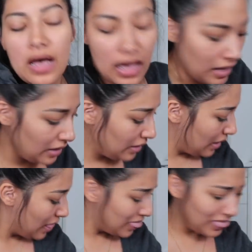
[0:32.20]
I
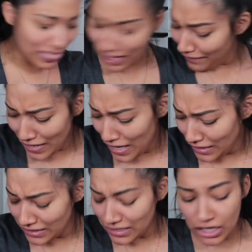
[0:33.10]
love
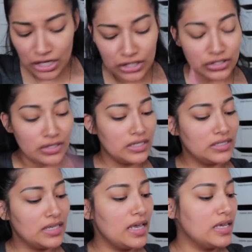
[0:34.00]
it. So this
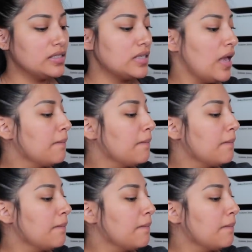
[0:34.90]
says